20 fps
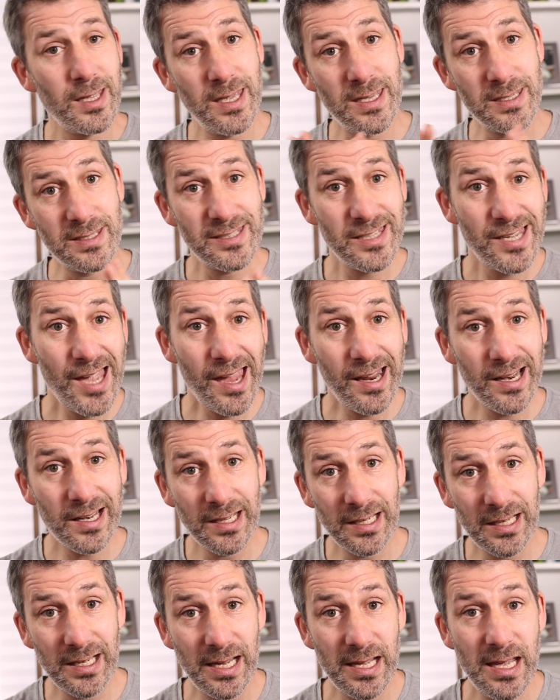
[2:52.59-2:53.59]
is
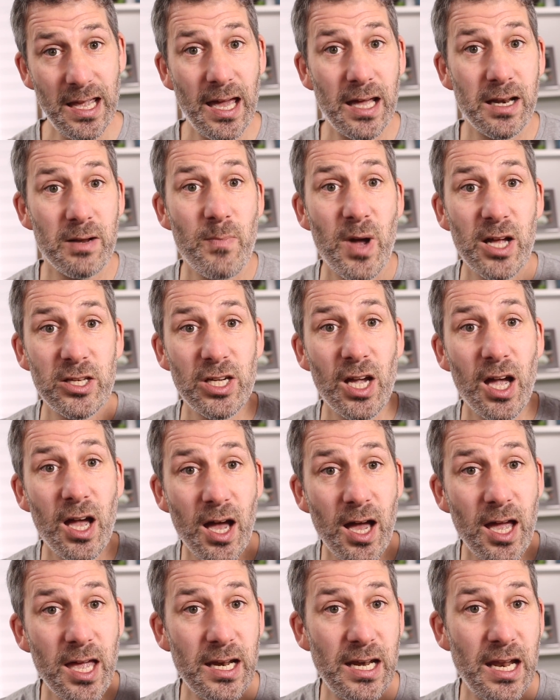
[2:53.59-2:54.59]
technically at a much
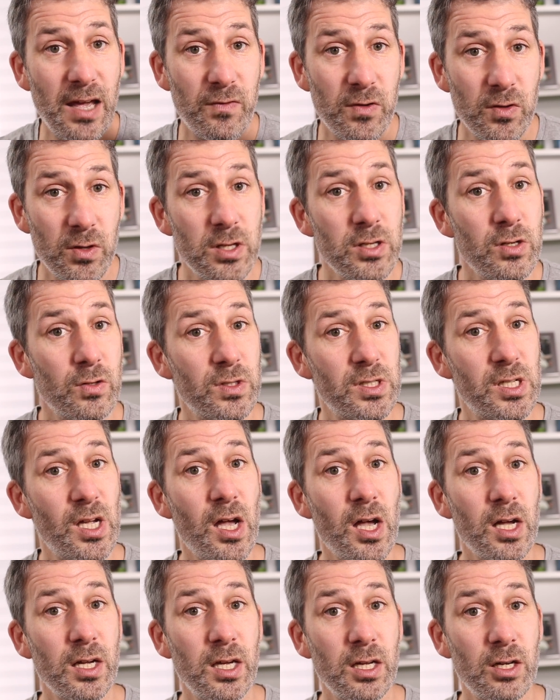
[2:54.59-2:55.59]
higher level than your
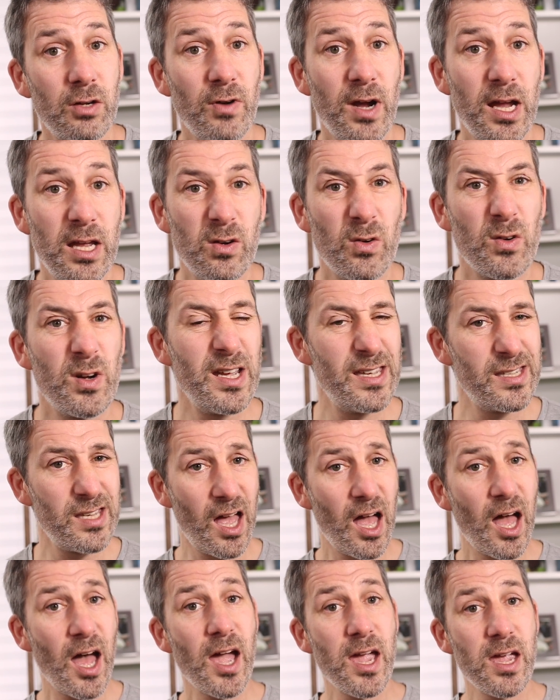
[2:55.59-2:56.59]
target grade or is
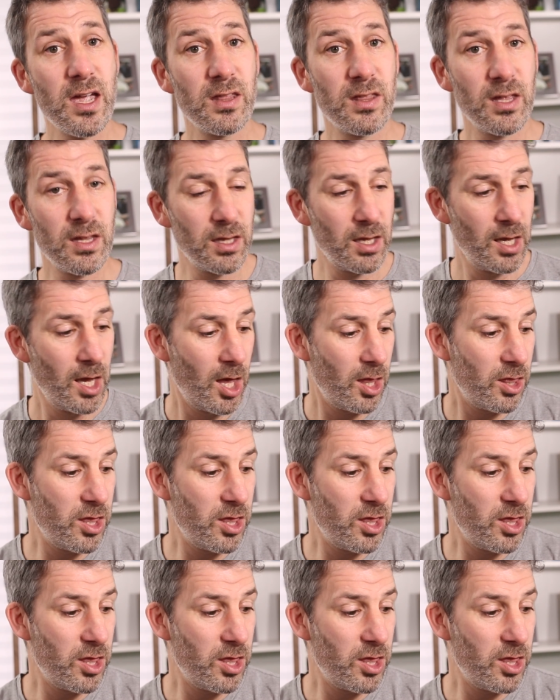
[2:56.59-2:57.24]
higher than